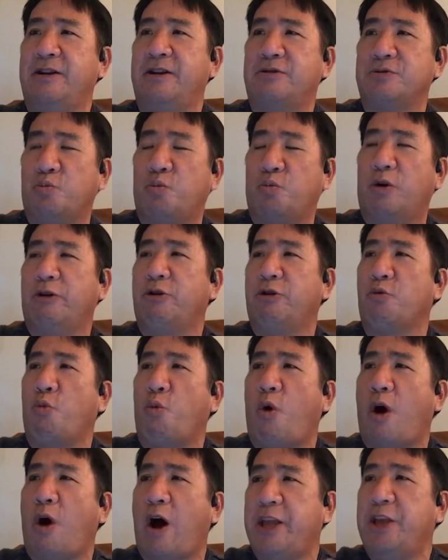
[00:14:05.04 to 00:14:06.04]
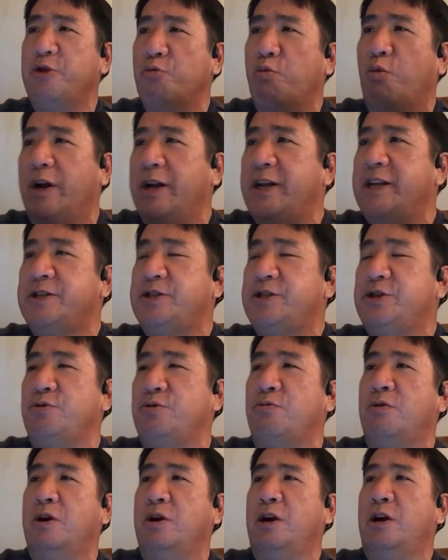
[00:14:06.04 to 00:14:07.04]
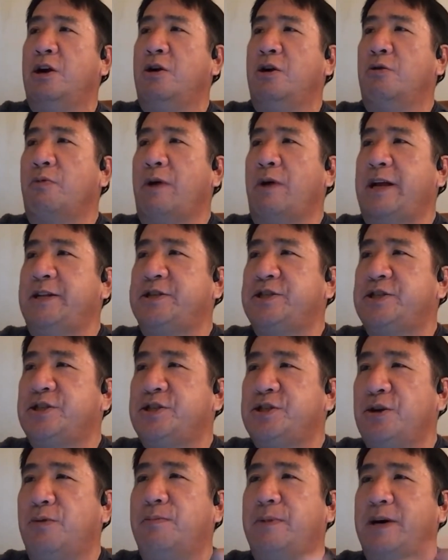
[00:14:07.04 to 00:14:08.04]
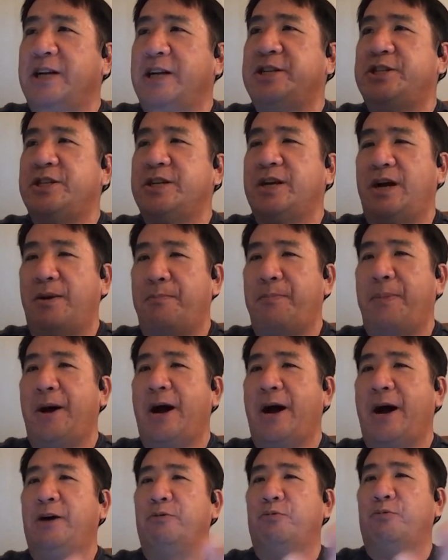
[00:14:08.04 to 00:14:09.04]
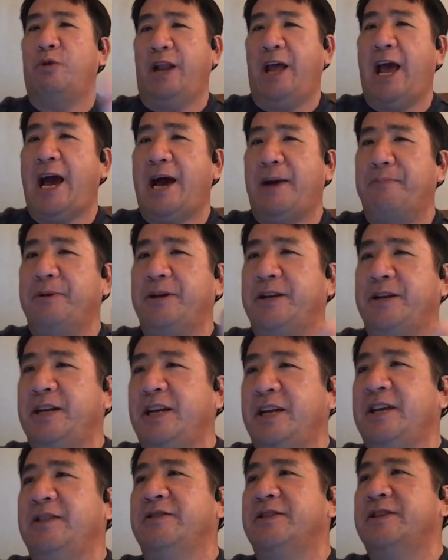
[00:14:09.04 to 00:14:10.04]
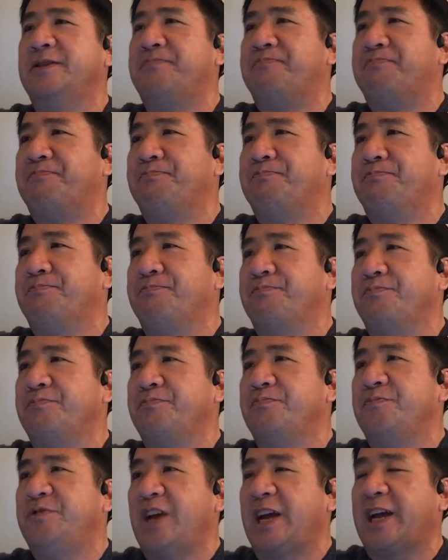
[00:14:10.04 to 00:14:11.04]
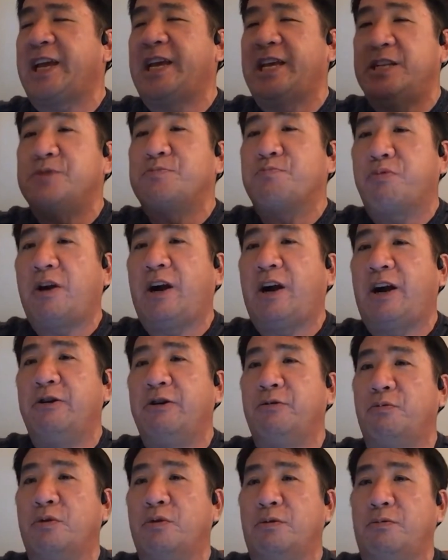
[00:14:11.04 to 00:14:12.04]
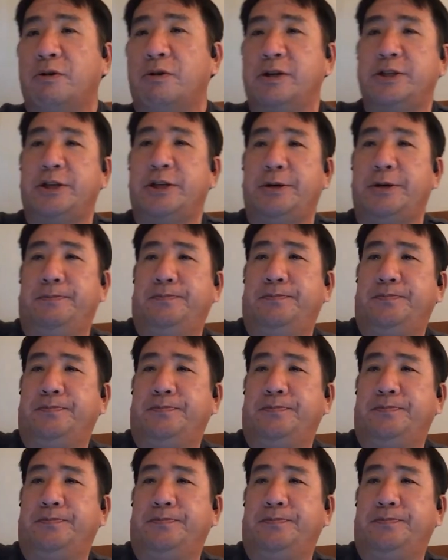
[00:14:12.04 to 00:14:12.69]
And I was wondering why you wanted to write so much about what happened in the decades prior to World War II.